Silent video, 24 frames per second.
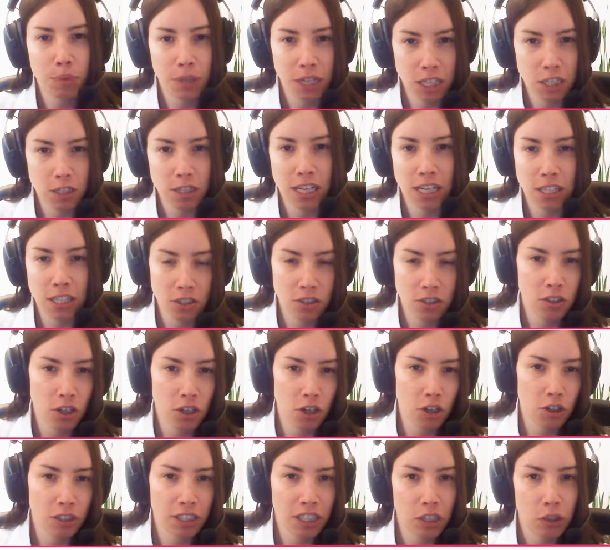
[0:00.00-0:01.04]
but it's
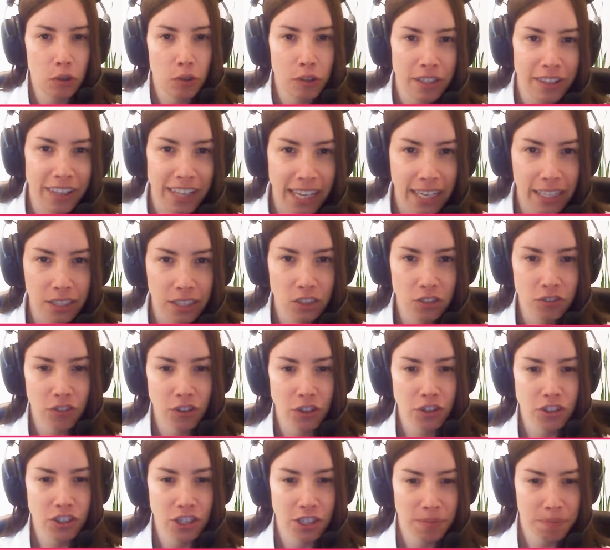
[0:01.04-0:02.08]
currently only the English
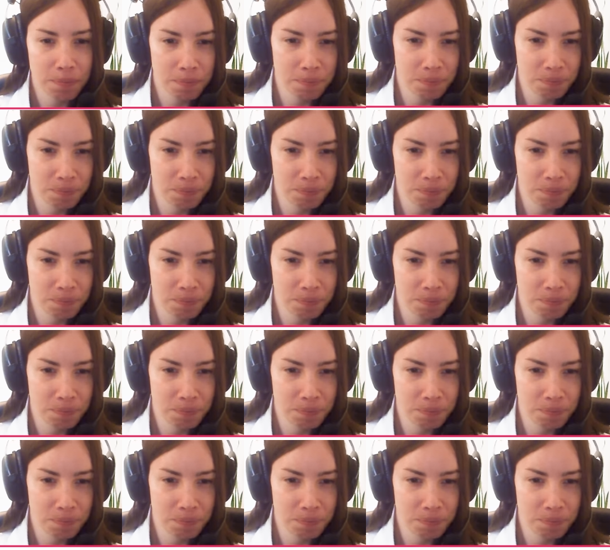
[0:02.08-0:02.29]
version.